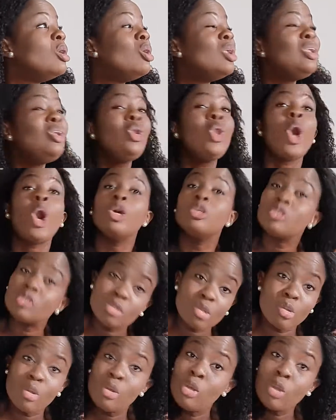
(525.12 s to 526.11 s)

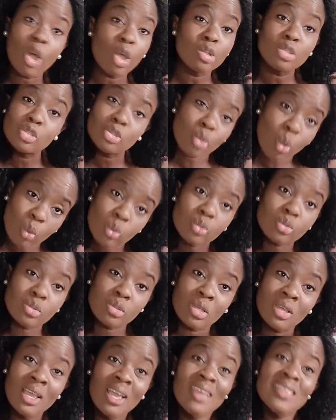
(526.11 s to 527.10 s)
Lost
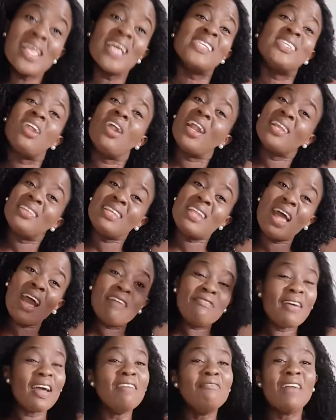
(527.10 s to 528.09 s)
souls. That's another thing that I
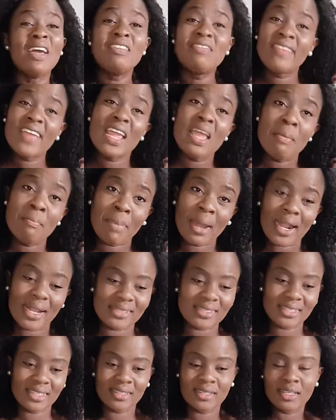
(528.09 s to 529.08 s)
find very, very
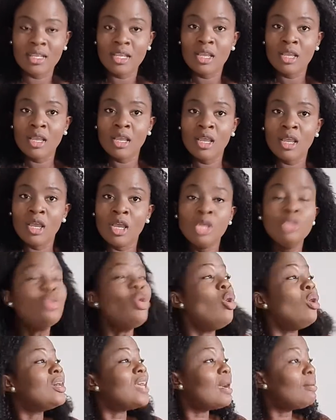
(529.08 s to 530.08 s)
embarrassing.
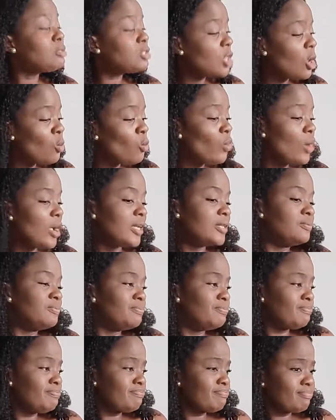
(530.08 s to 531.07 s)
They'll come somewhere.
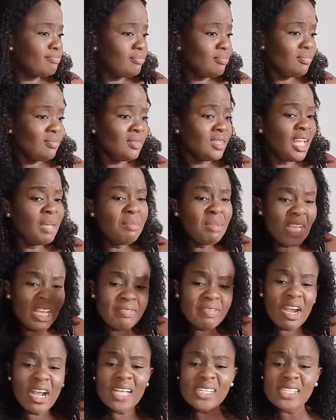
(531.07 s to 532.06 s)
Let me give
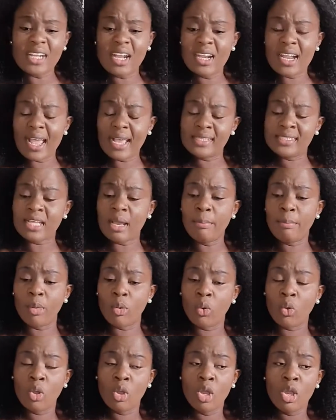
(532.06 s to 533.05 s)
you guys another
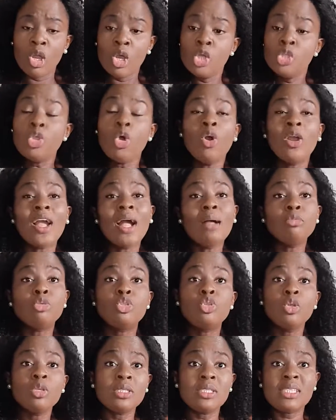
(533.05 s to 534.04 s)
example. They'll come to
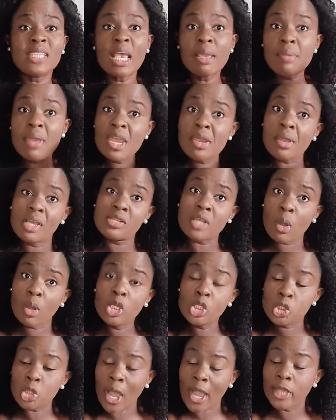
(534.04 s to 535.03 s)
those same
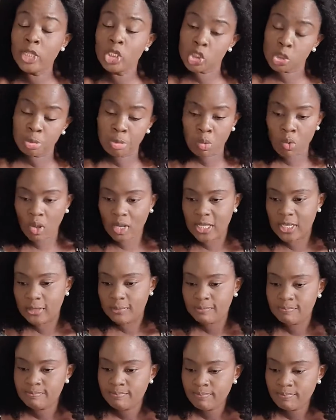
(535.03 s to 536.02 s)
areas I used to work in.
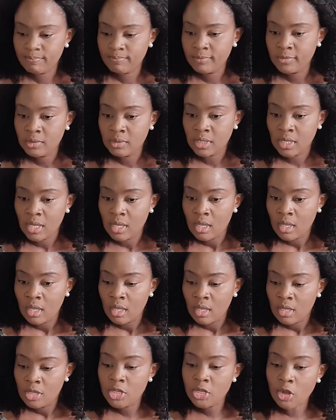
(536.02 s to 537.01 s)

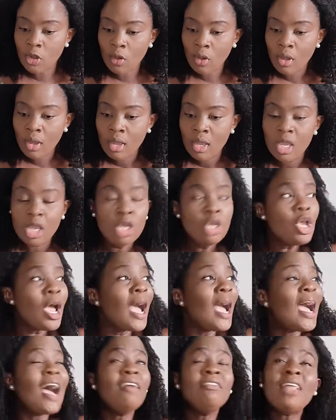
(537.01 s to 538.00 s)
You know,
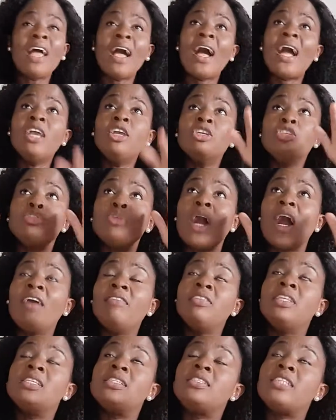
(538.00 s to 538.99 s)
I used to
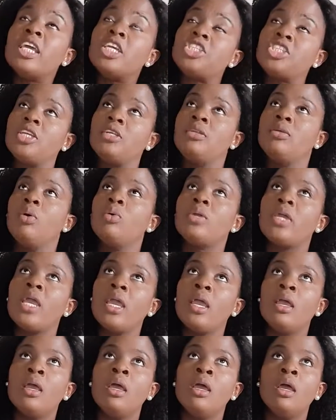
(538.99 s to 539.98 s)
have this station,
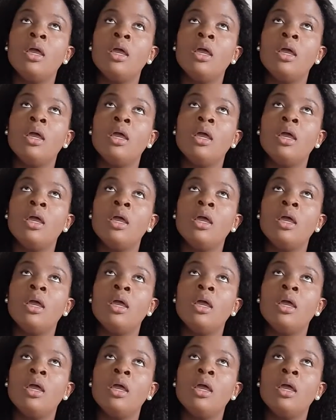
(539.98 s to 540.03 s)
okay?